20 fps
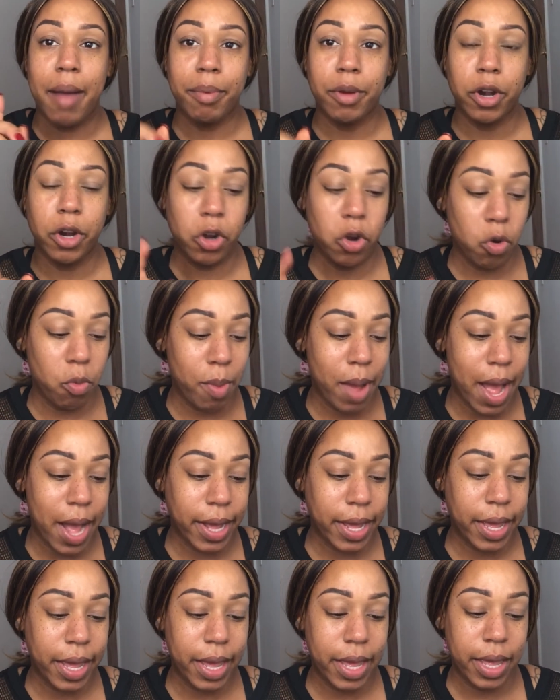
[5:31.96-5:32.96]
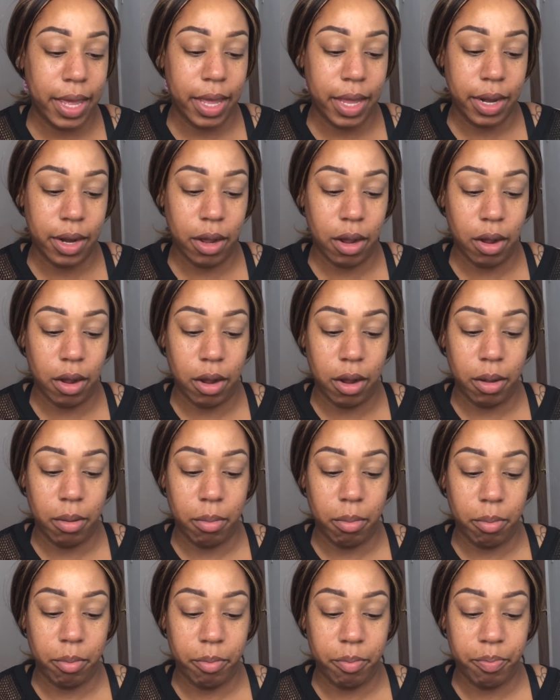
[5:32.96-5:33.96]
gonna go back and
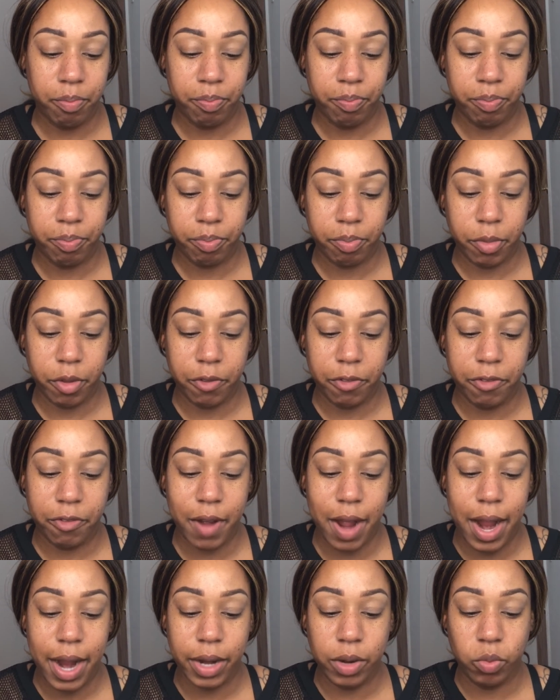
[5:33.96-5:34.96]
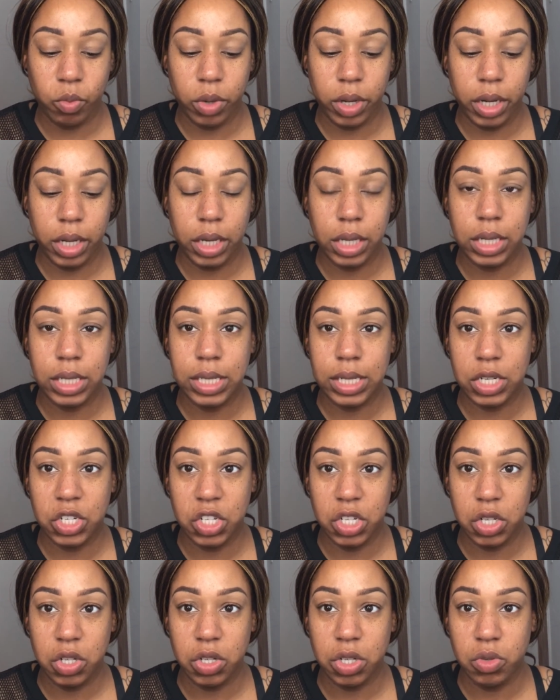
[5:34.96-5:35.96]
find what it is that
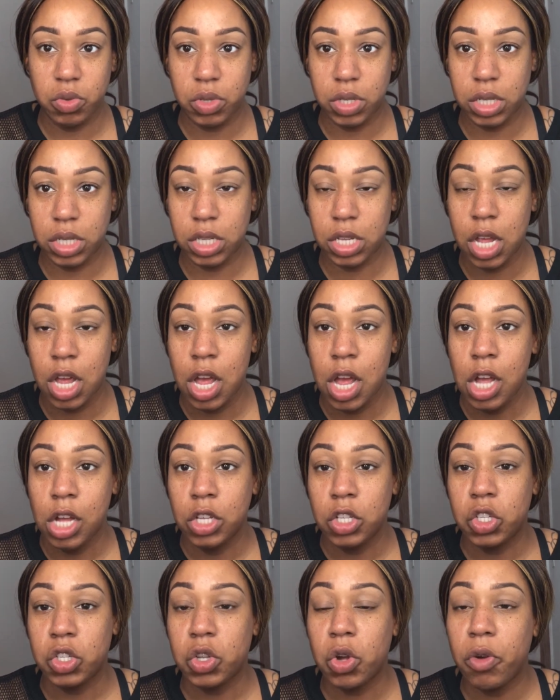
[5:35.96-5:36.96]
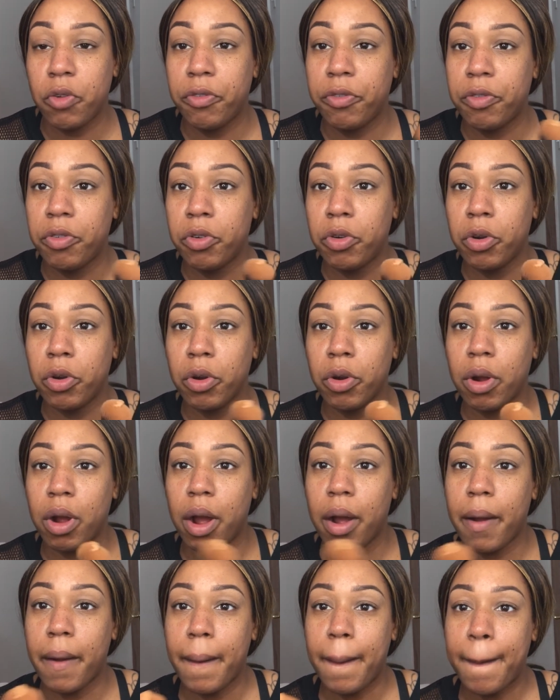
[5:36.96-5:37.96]
she uses. So for
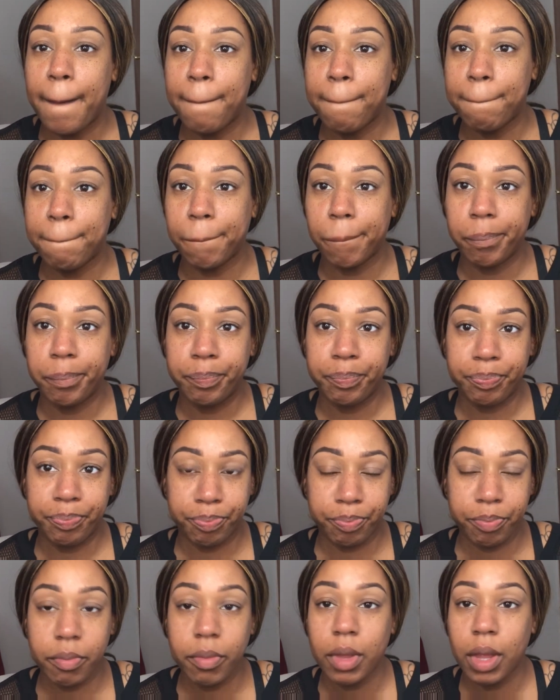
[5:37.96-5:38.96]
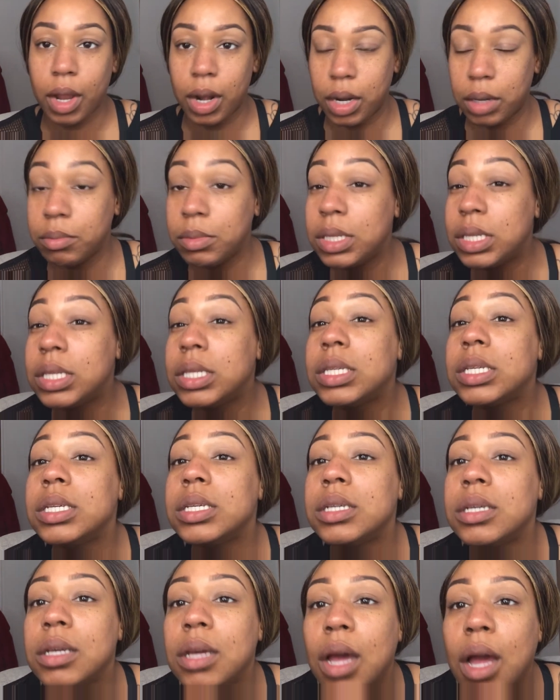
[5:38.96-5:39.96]
let me
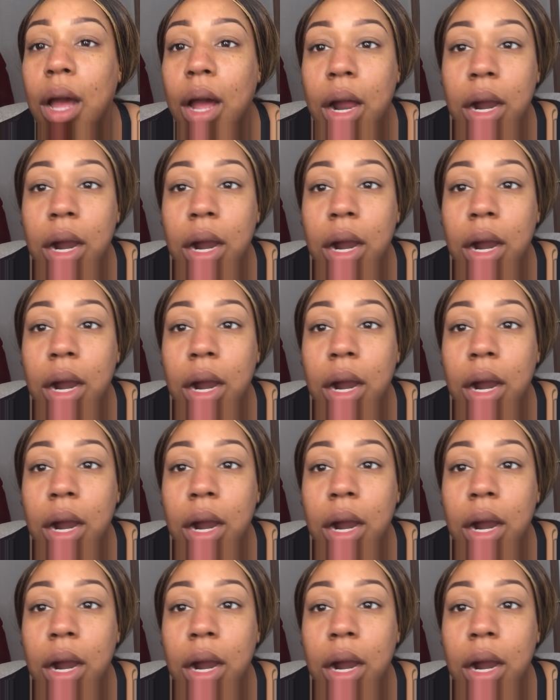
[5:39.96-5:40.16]
see.